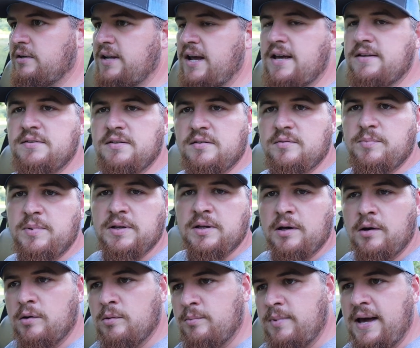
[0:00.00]
Daisy's been
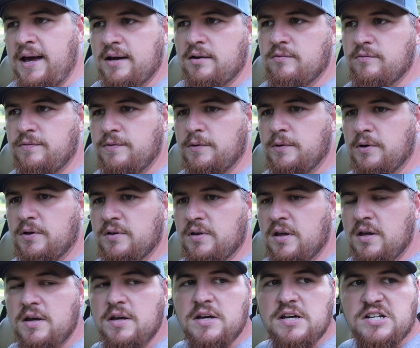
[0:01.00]
going back and forth.
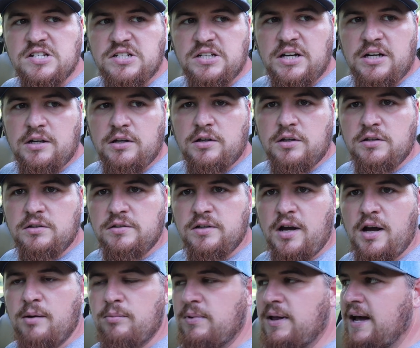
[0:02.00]
She did a good
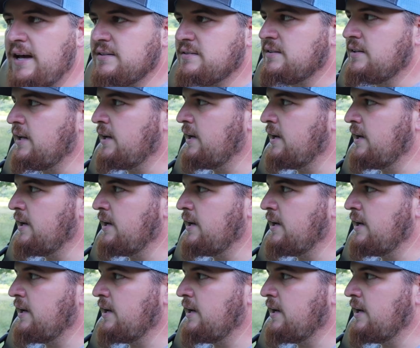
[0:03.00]
job last